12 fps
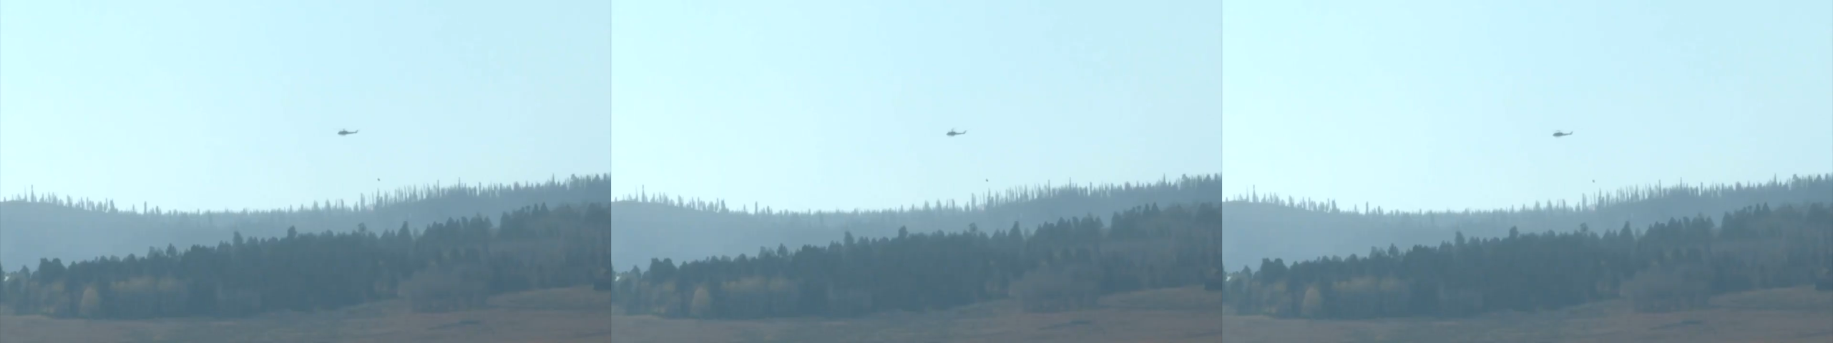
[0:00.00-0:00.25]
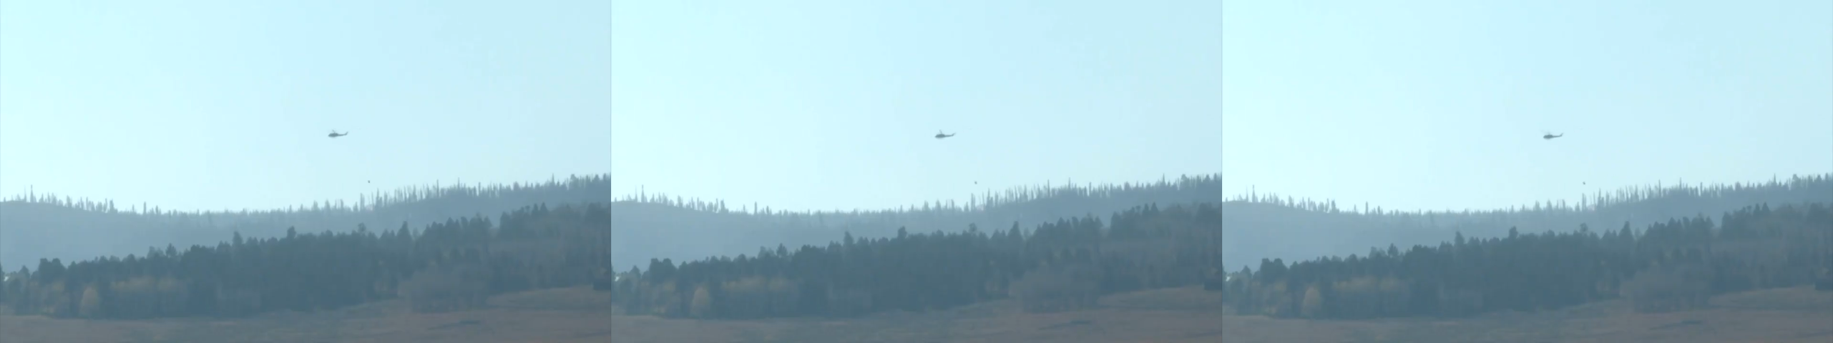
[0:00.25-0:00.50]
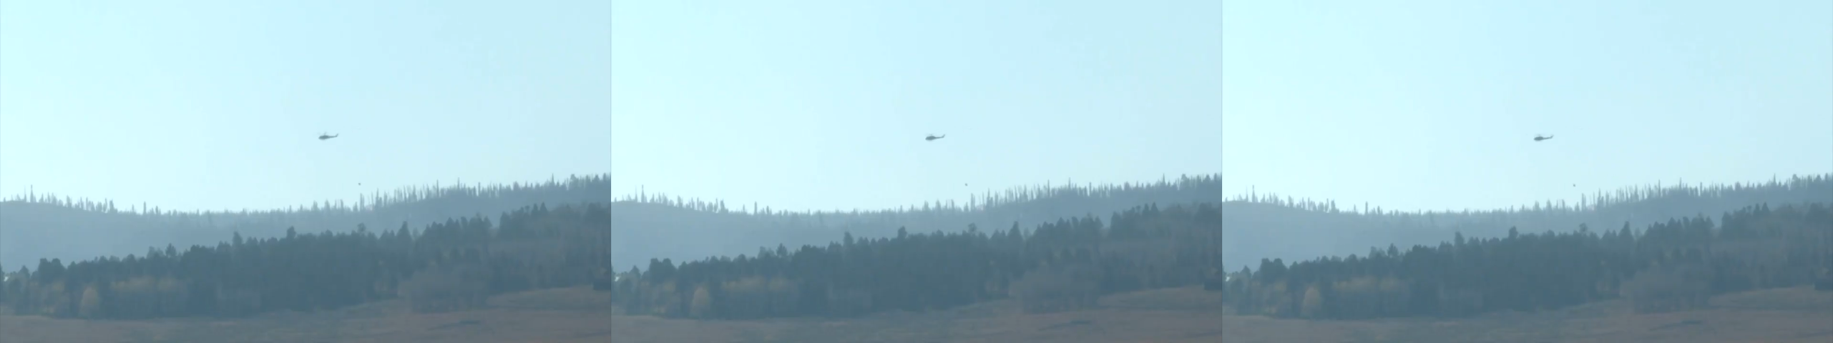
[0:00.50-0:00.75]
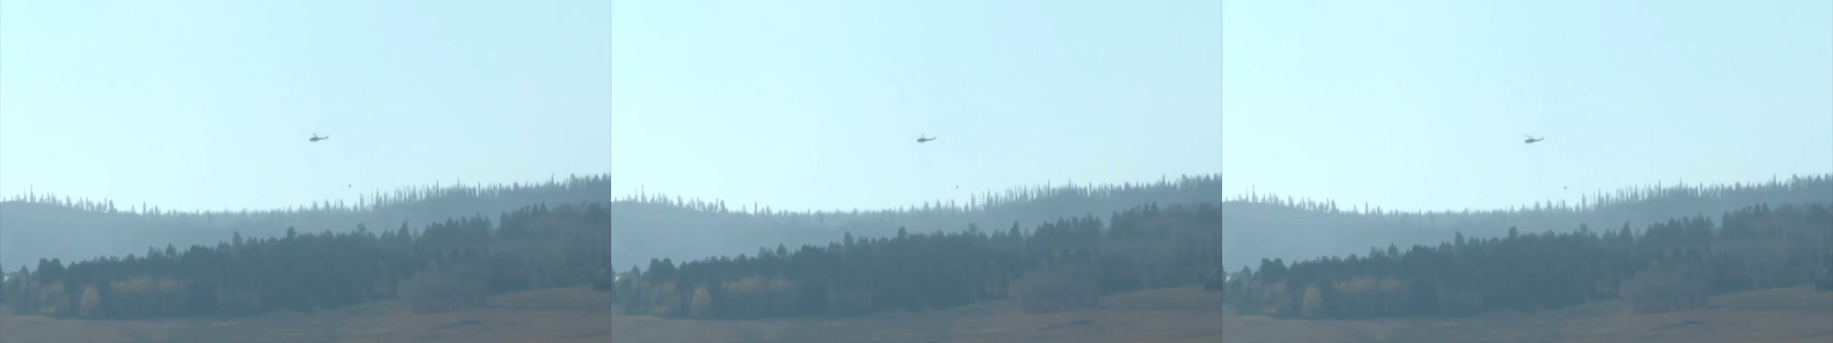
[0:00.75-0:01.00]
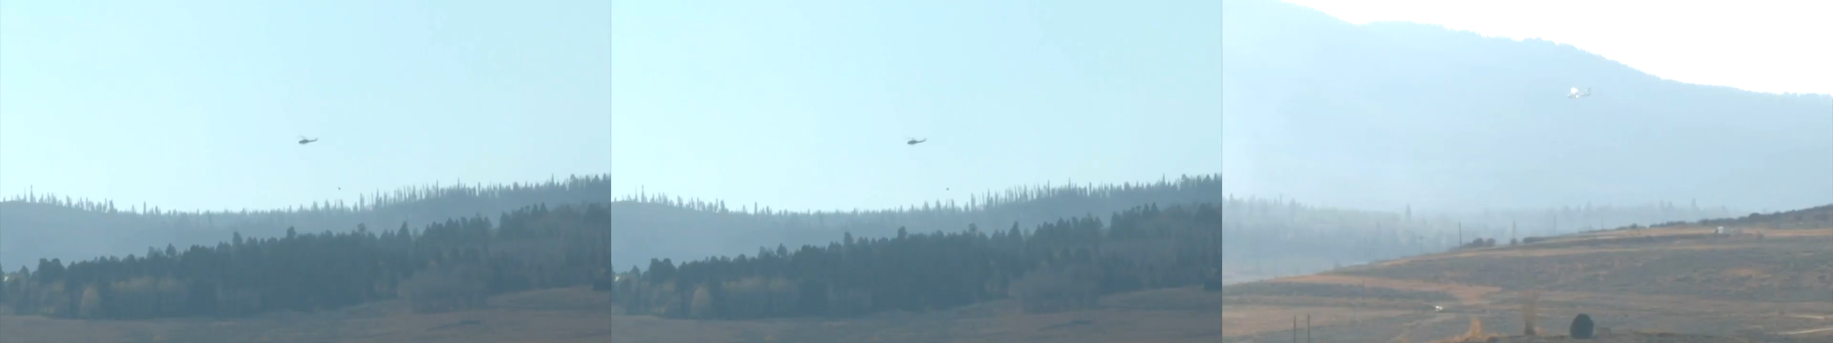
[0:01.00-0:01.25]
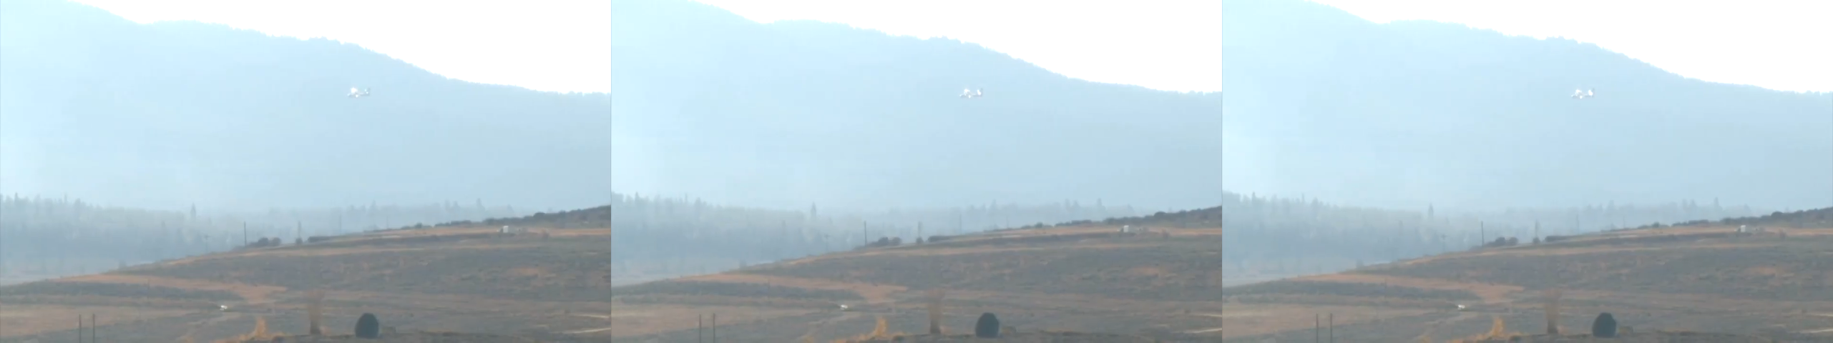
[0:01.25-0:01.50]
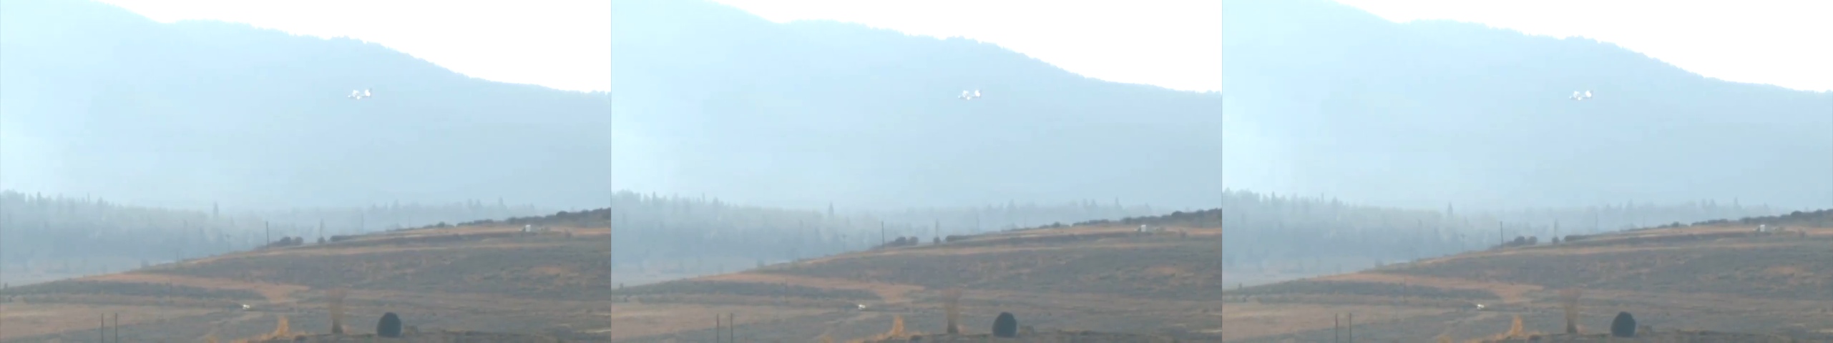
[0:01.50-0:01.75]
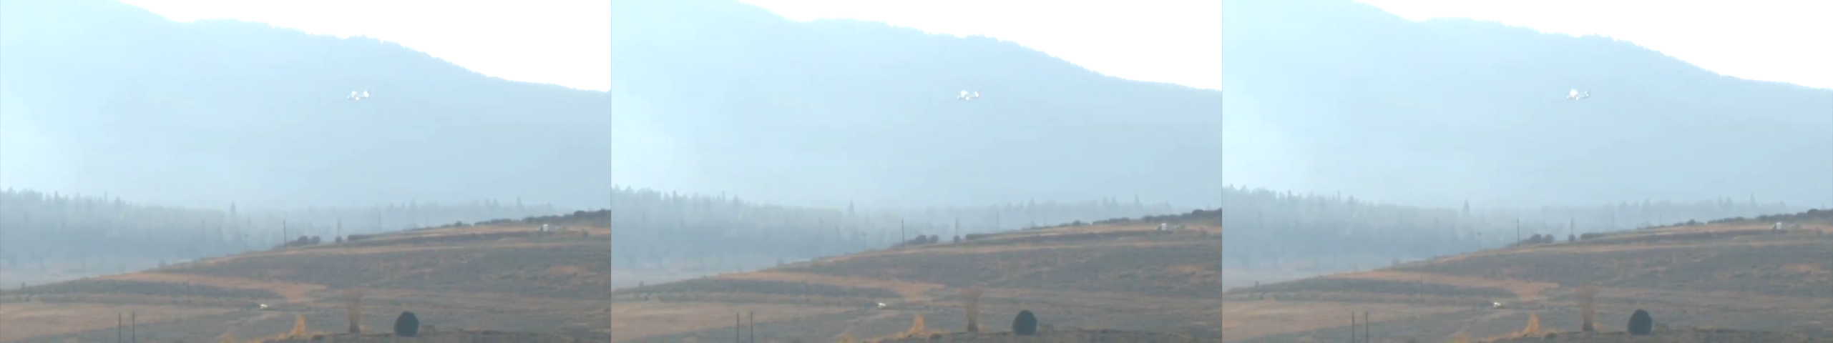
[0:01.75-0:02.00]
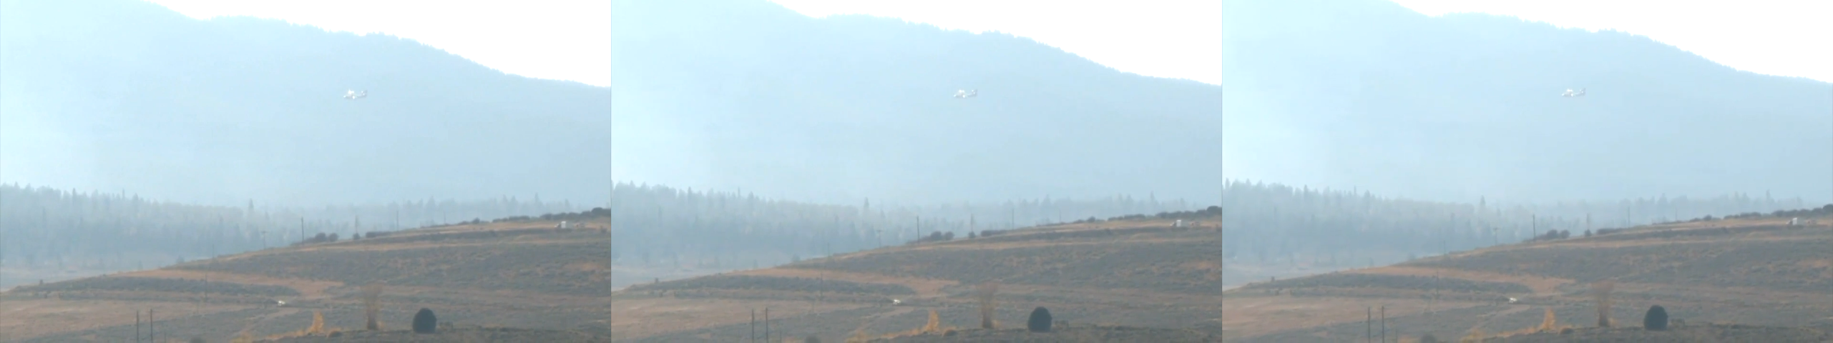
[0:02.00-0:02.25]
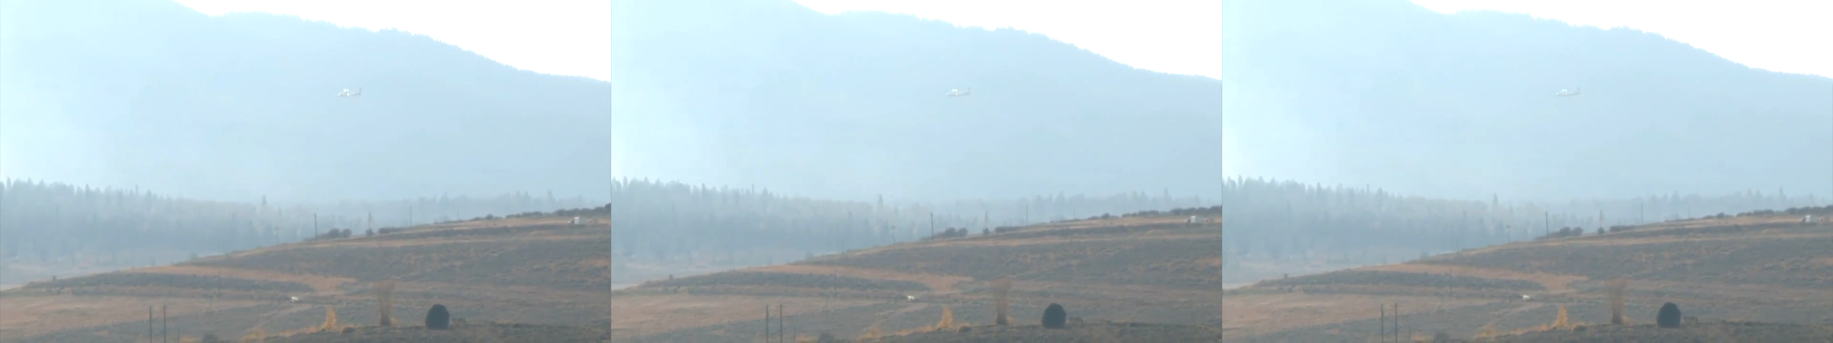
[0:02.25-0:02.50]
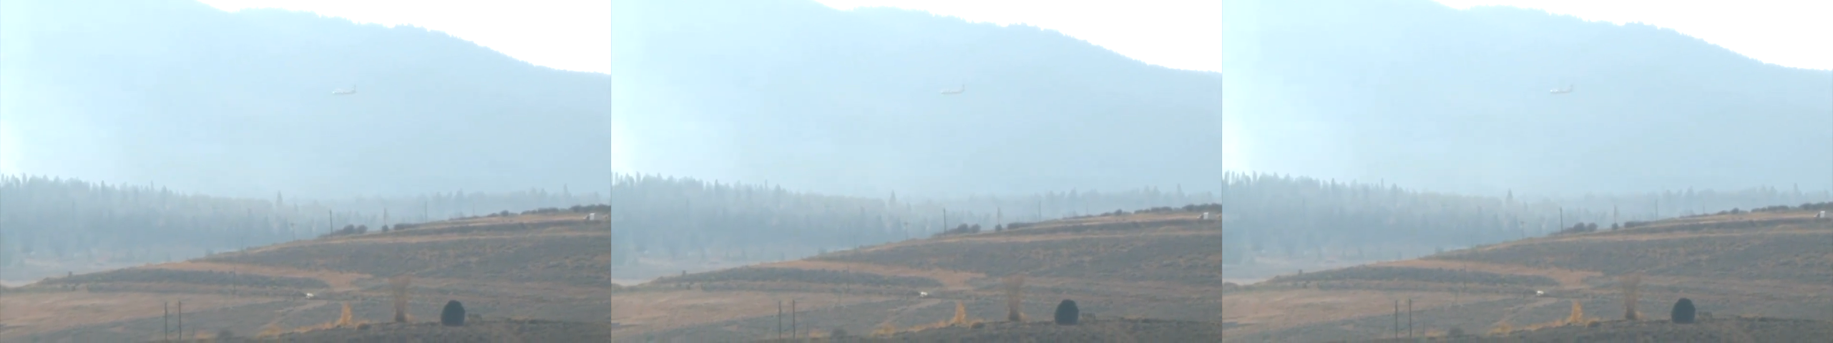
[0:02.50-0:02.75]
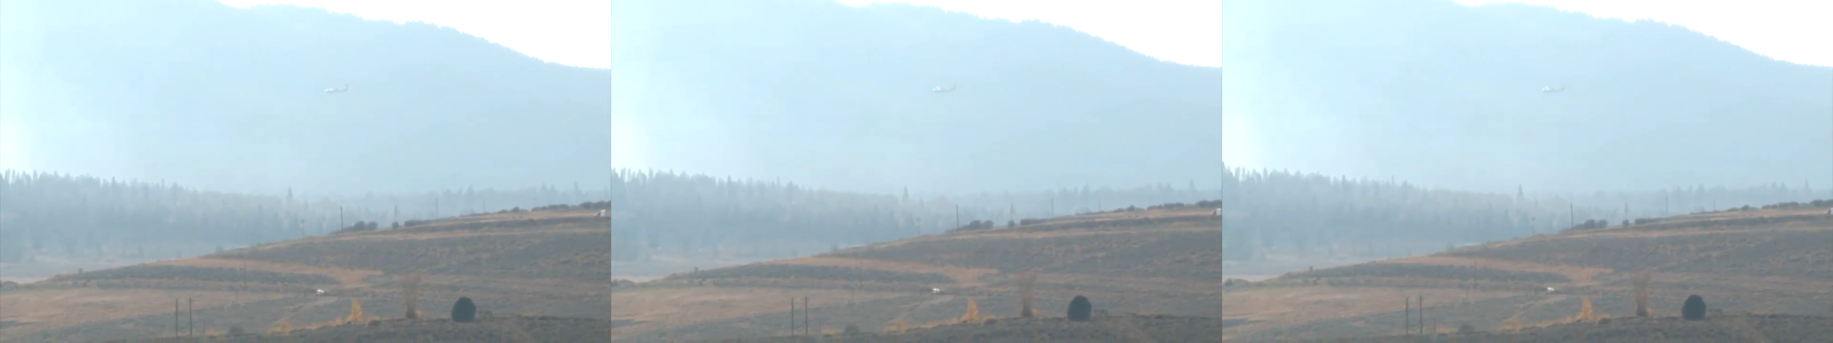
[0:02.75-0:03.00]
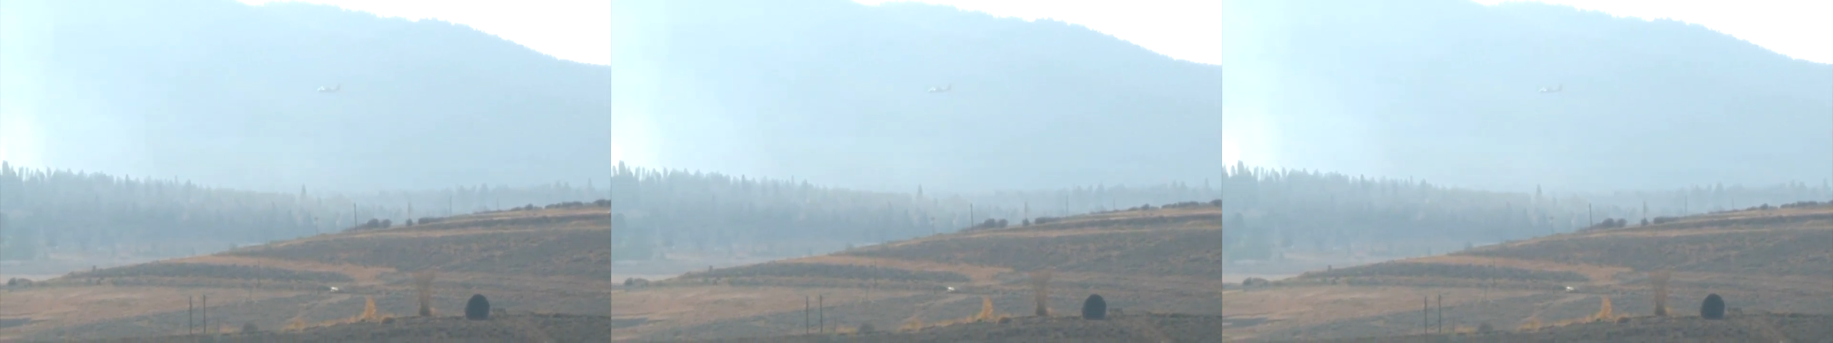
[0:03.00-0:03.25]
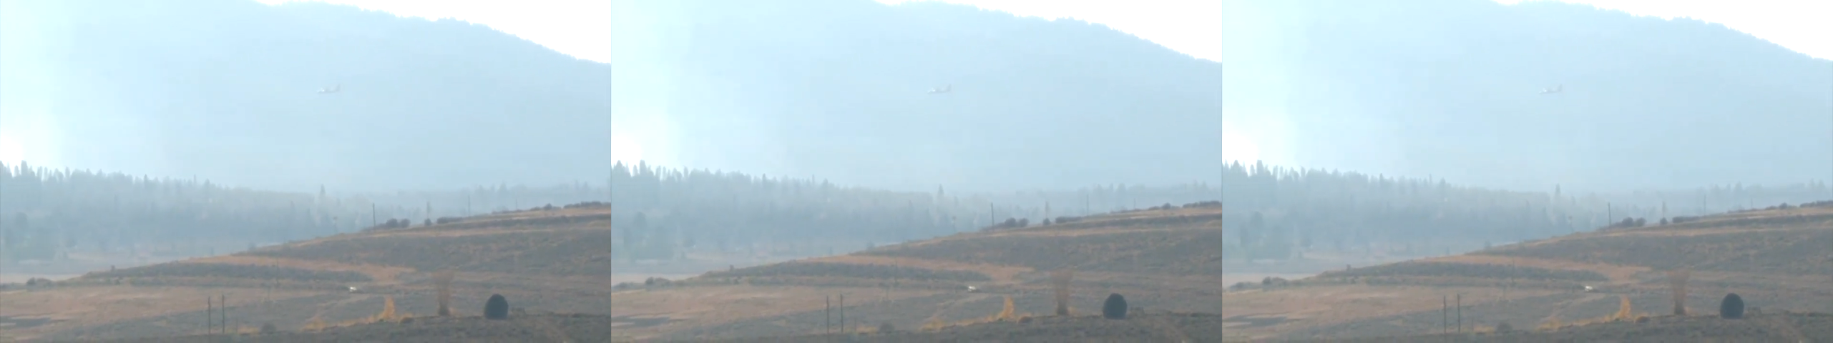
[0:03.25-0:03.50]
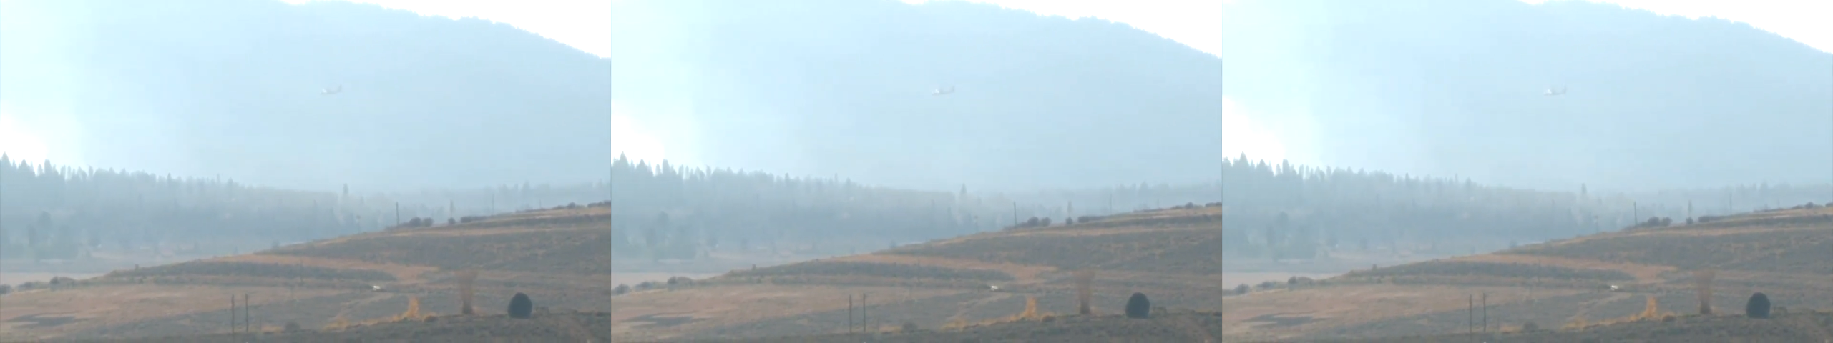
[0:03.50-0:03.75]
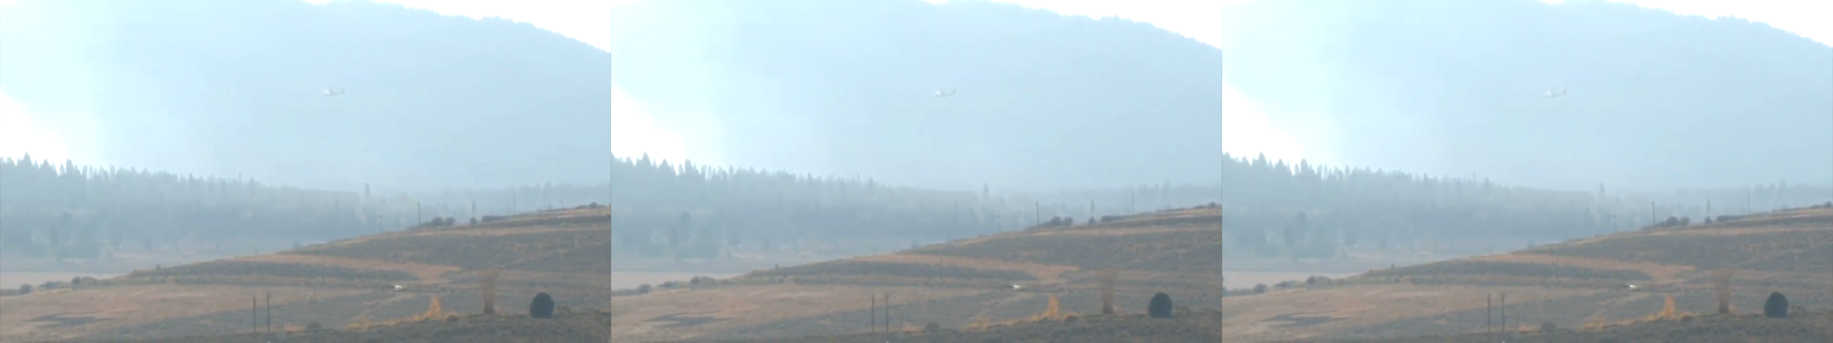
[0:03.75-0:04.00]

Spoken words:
[unreadable: no face in view]